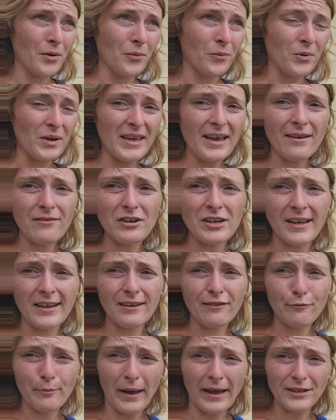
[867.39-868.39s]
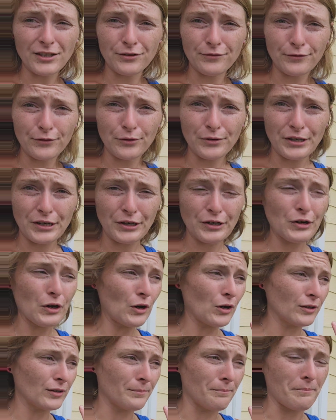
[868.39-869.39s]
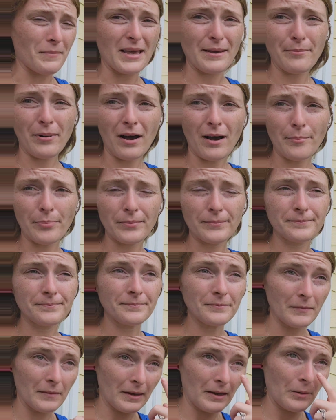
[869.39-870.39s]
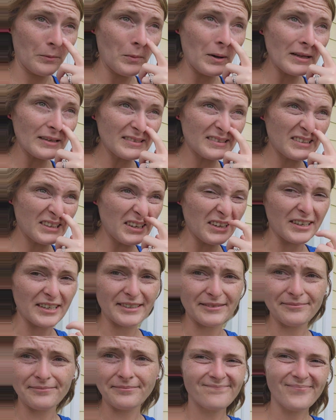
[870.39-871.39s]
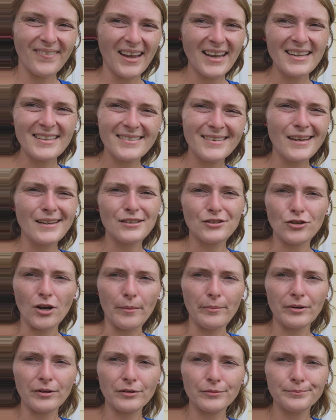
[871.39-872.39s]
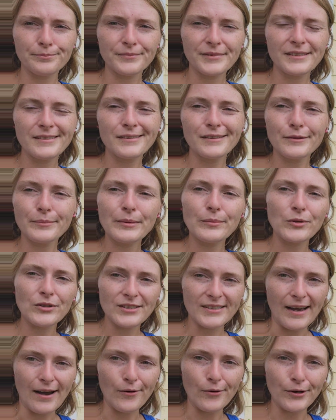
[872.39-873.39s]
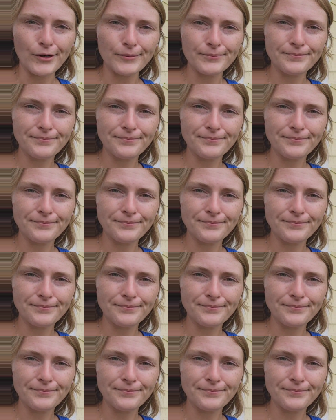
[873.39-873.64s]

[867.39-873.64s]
We have a native passion fruit here called Maypop. And while it's good, it's not as tropical. It's a little bit more sour.